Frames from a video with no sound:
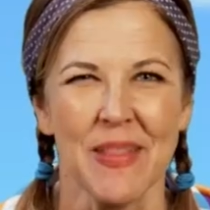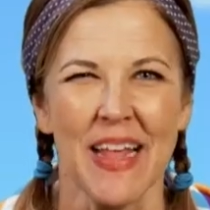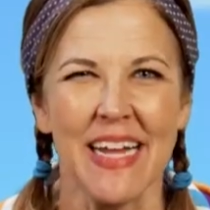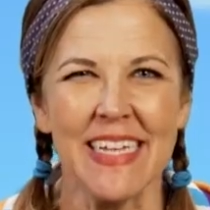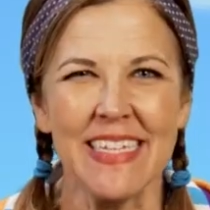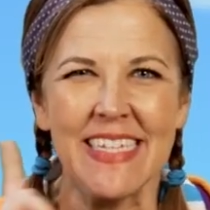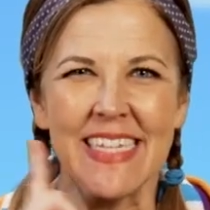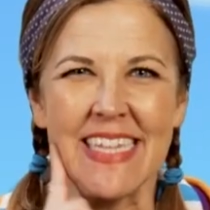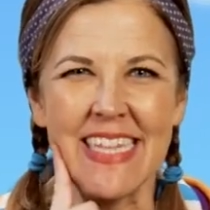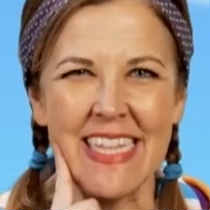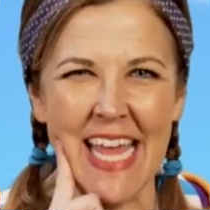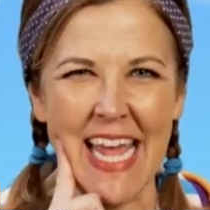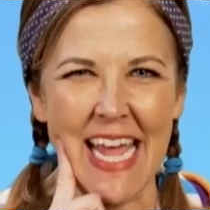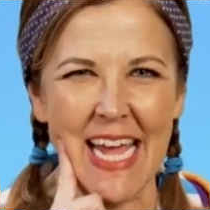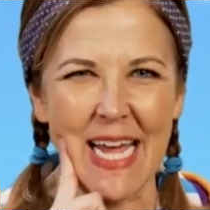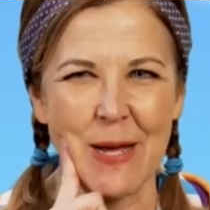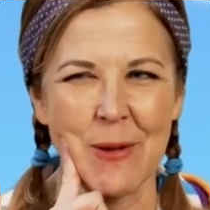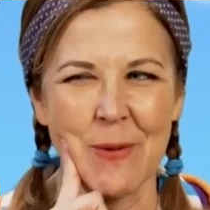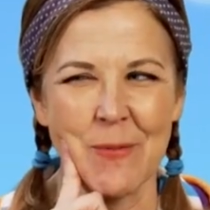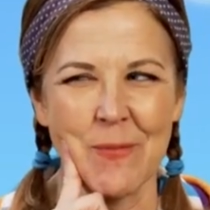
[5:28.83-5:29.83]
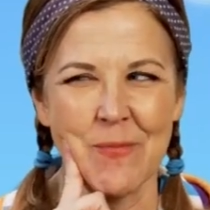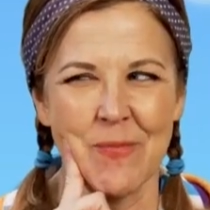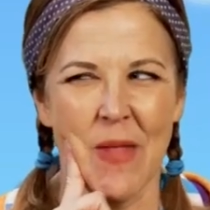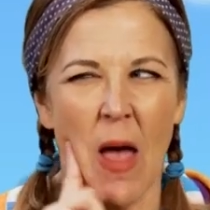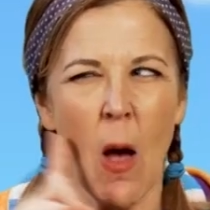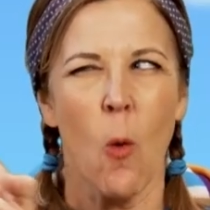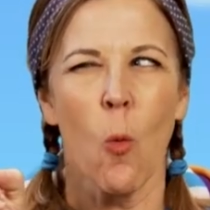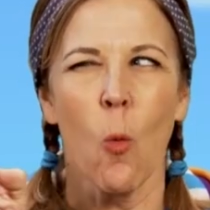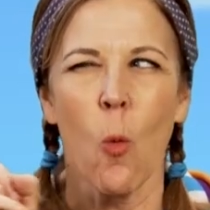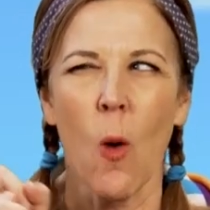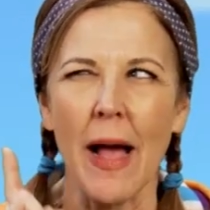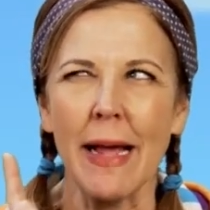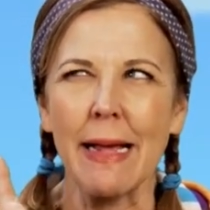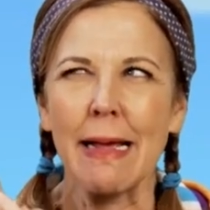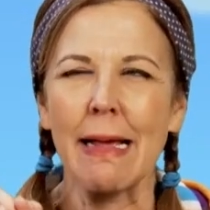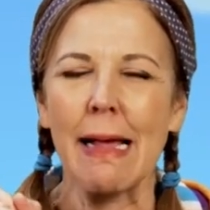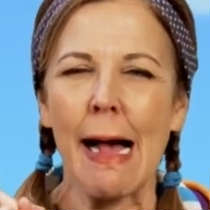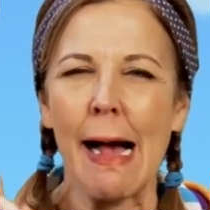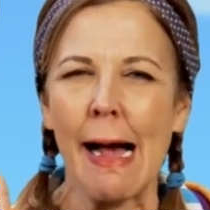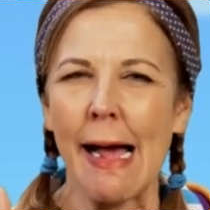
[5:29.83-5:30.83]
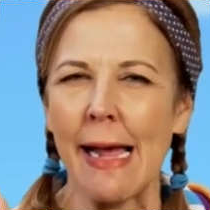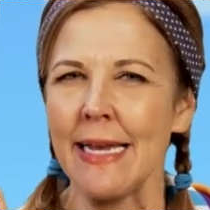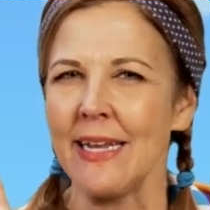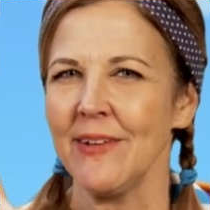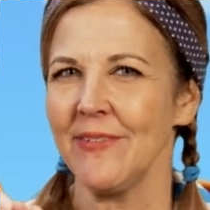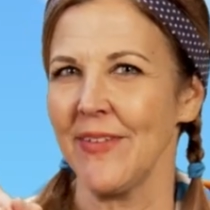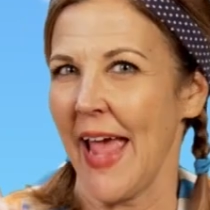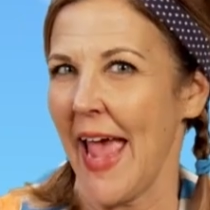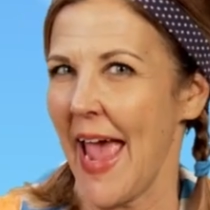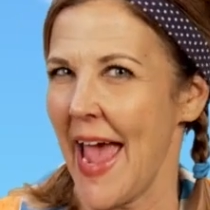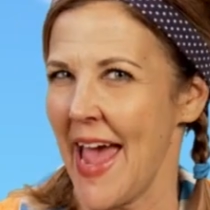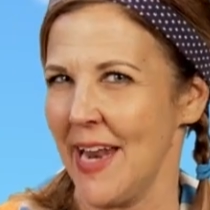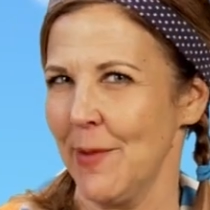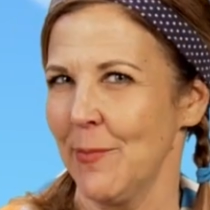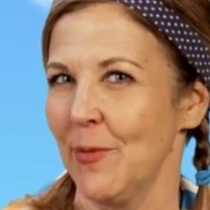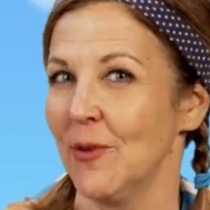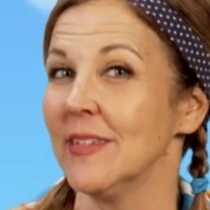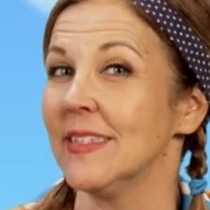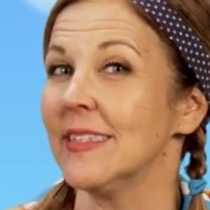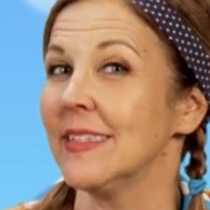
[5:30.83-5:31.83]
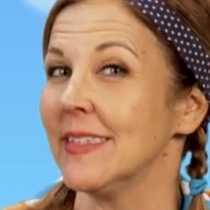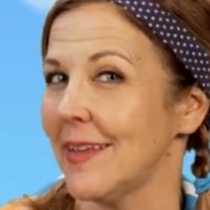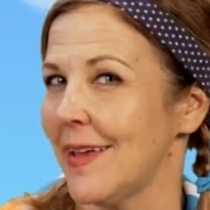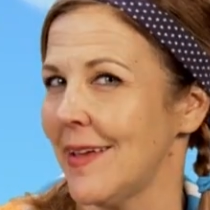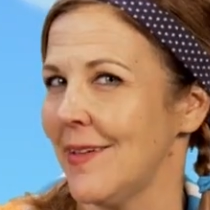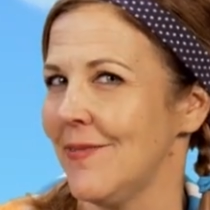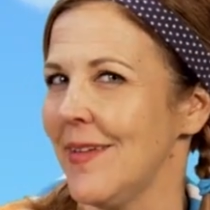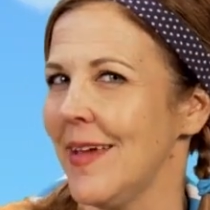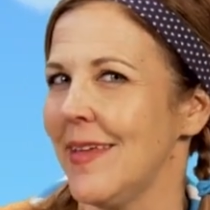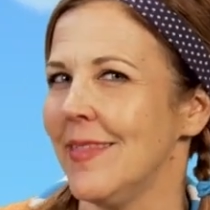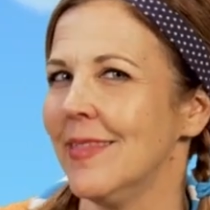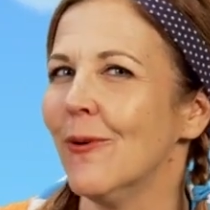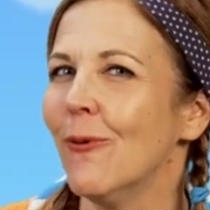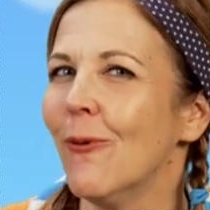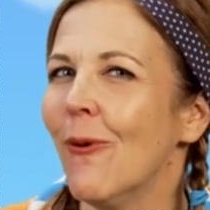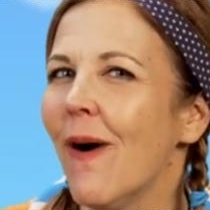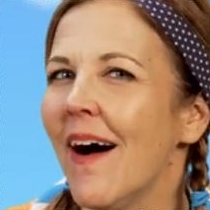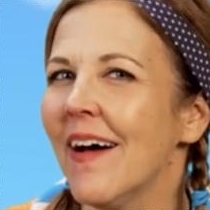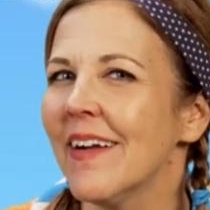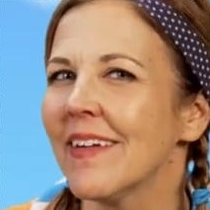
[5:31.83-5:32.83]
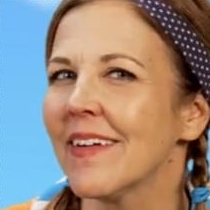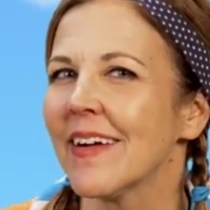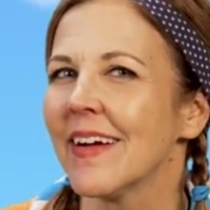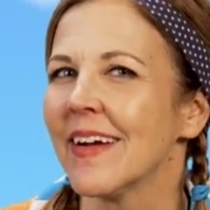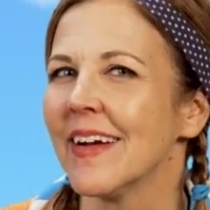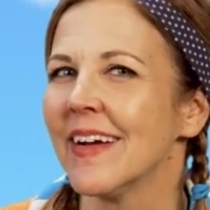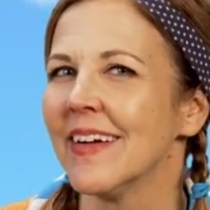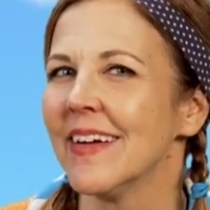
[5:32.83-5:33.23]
Let's think. What kind of animals live in the water?